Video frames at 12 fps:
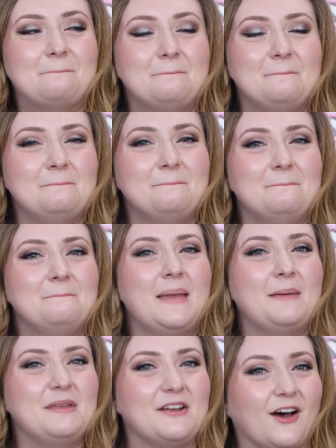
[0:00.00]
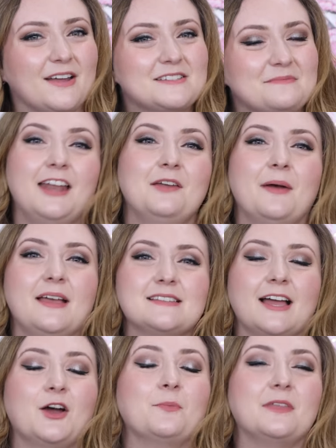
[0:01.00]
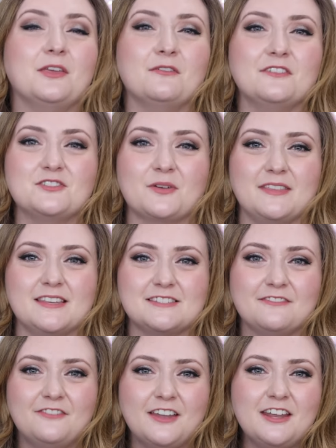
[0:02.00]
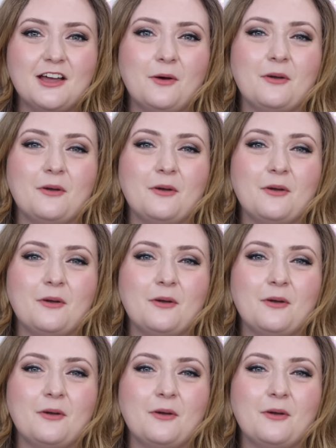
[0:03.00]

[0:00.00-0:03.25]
maybe not. Anyways, I hope that you've enjoyed this video.